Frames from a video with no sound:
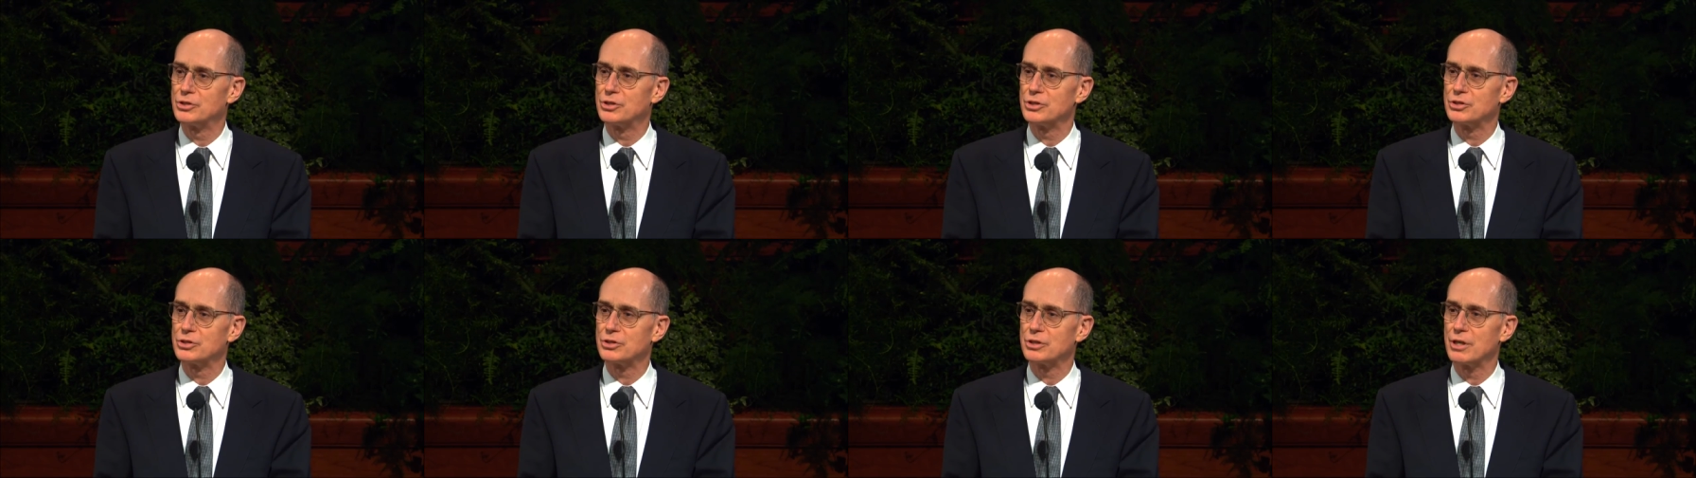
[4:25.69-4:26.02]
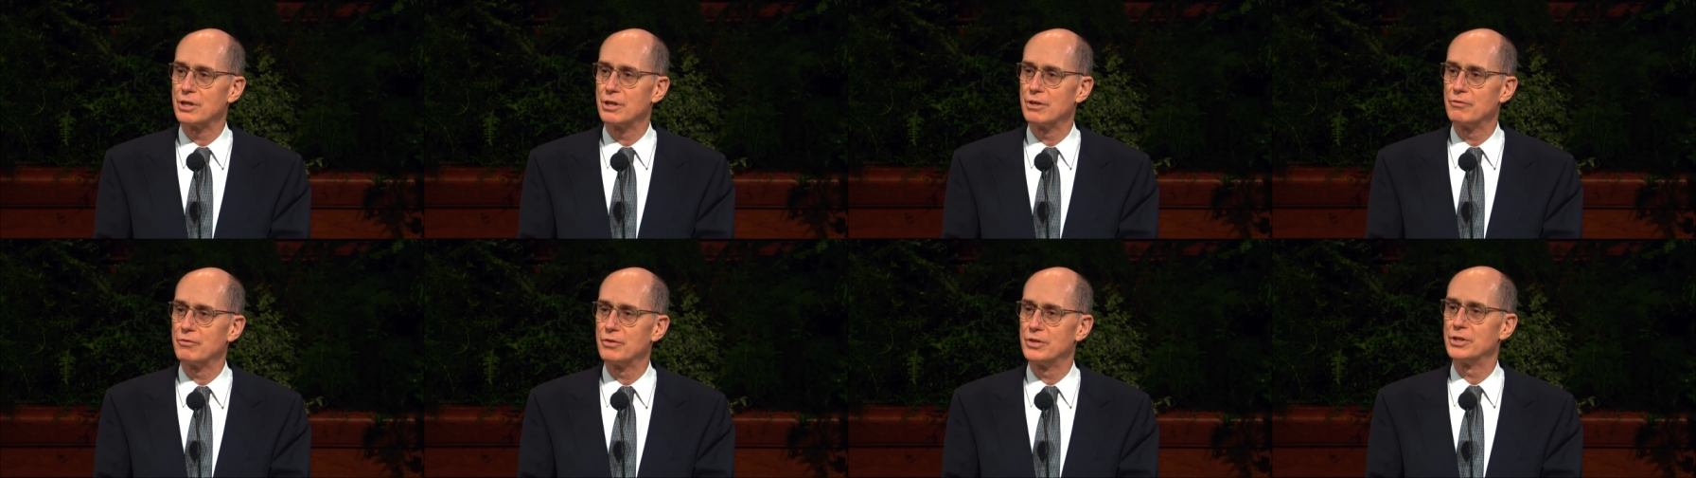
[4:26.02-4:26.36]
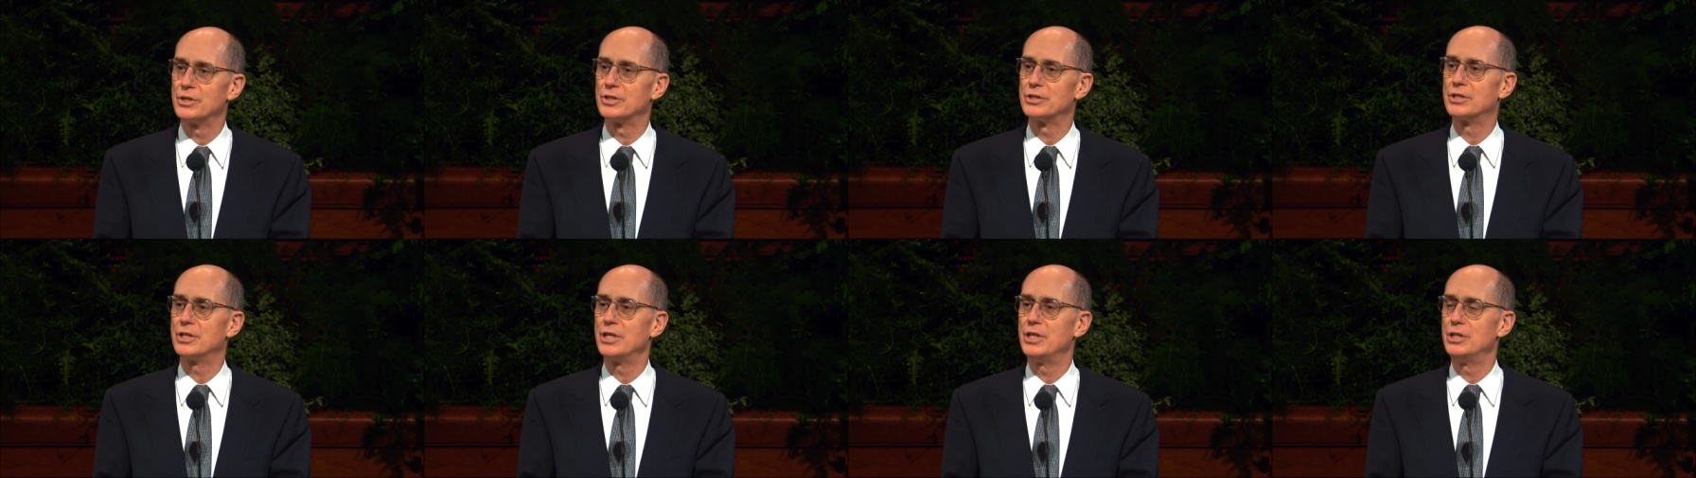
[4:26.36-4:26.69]
to serve and to
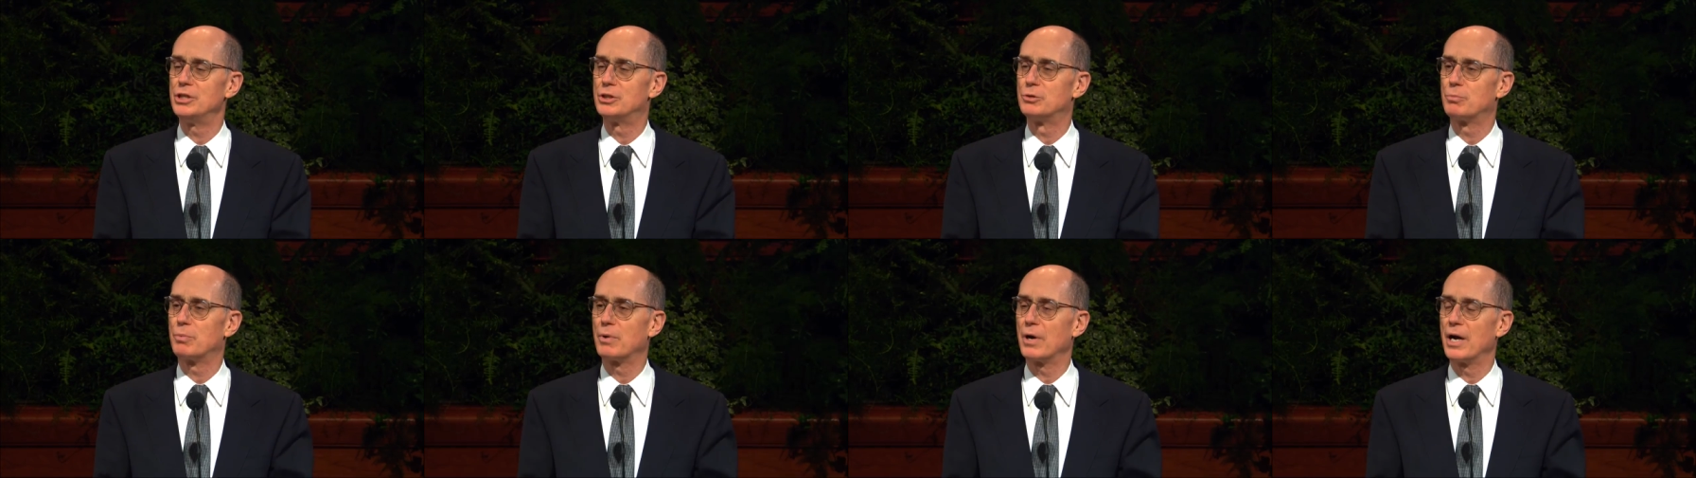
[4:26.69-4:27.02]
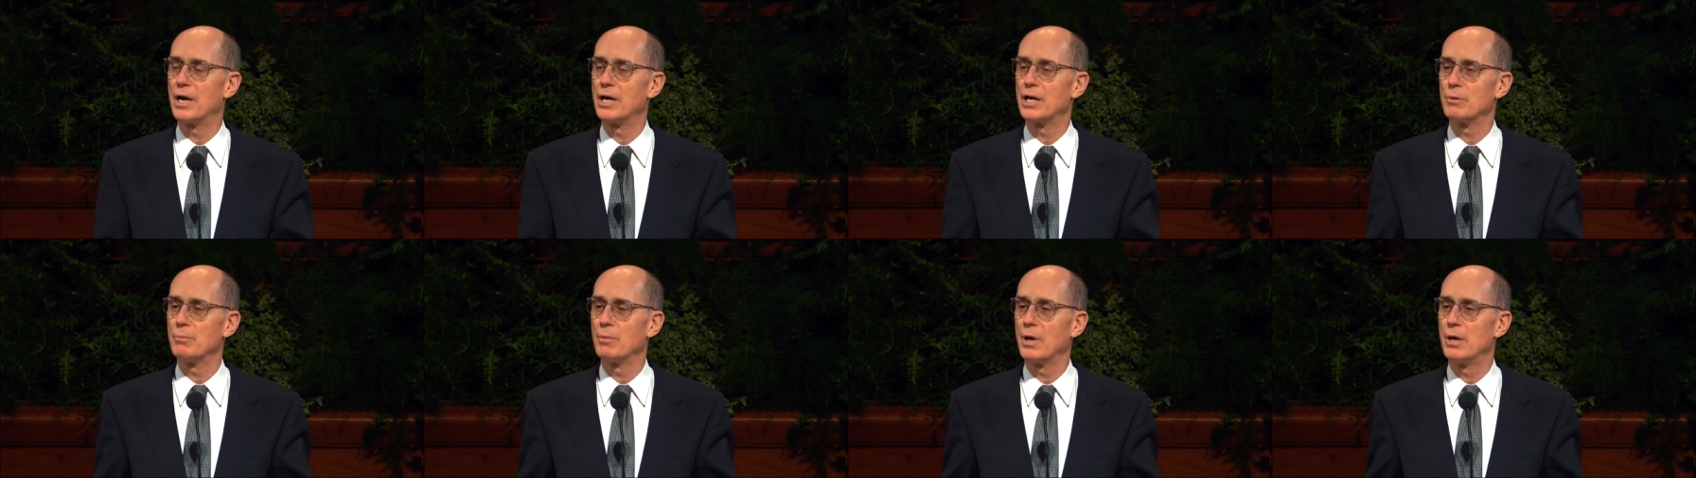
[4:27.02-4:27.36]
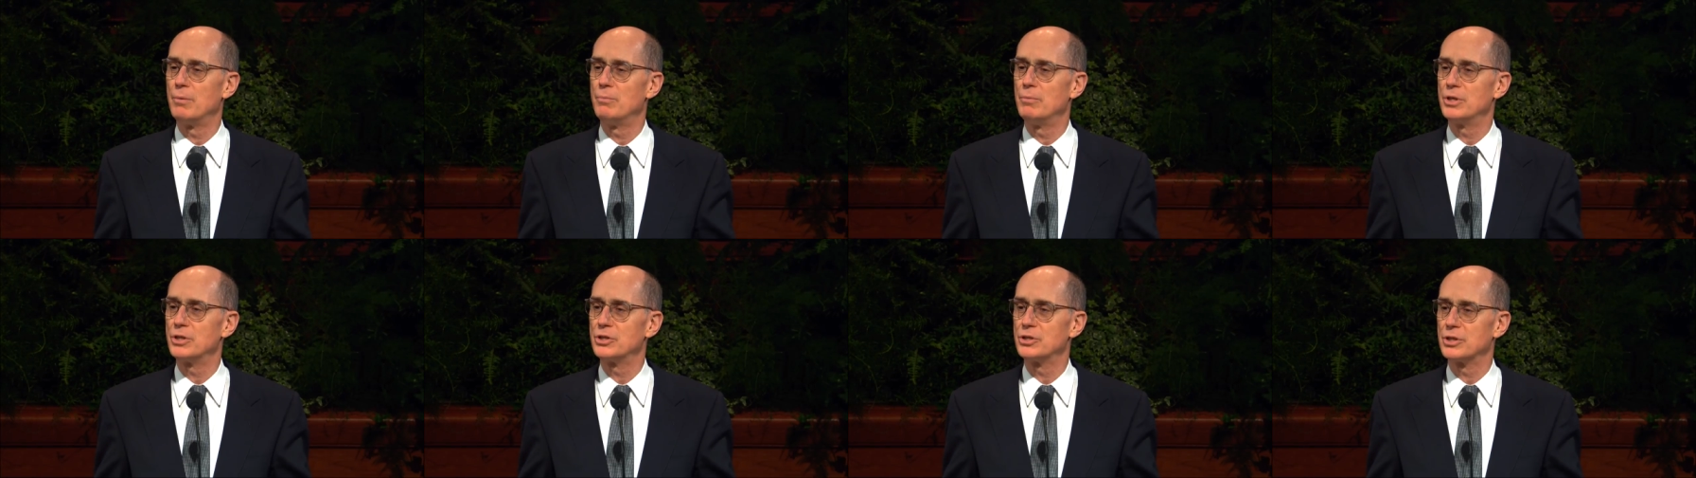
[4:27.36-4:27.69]
teach prior to my
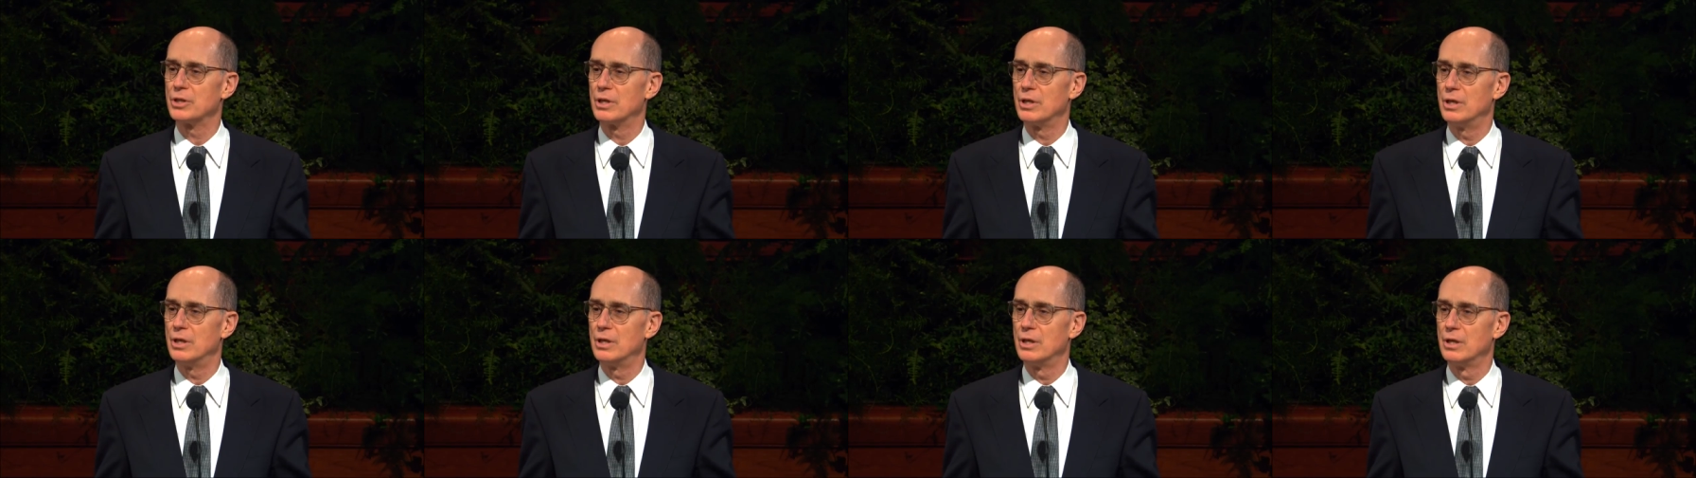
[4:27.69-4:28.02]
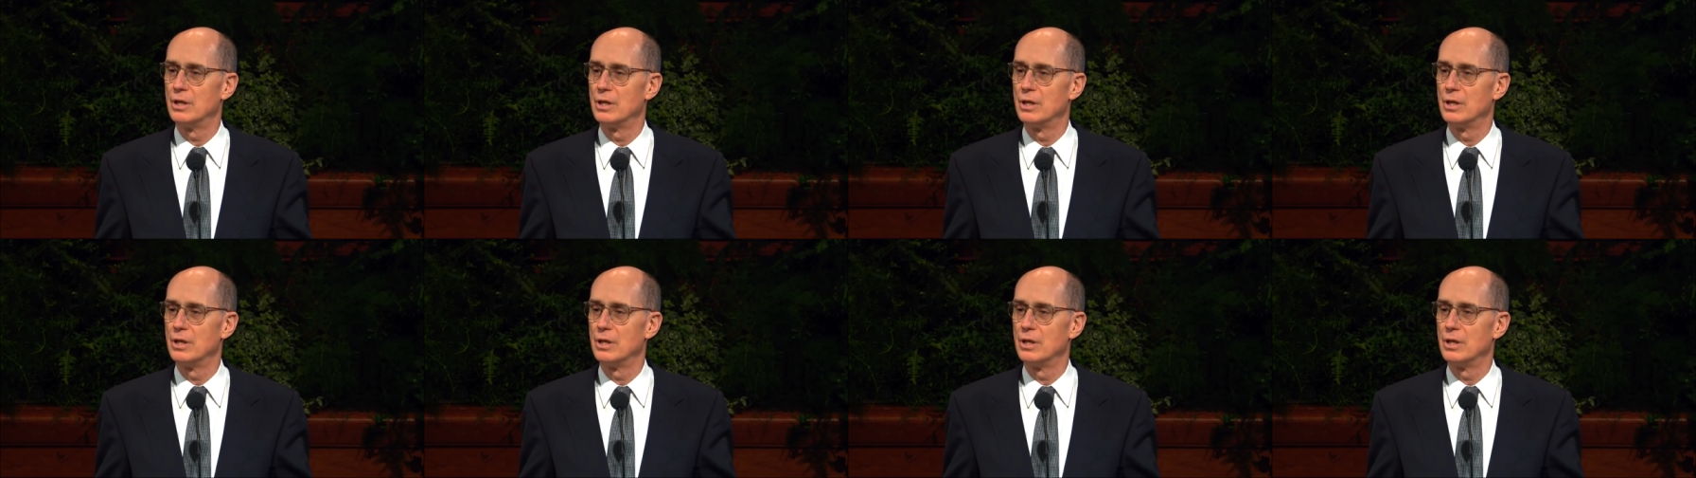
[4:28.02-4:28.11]
mission.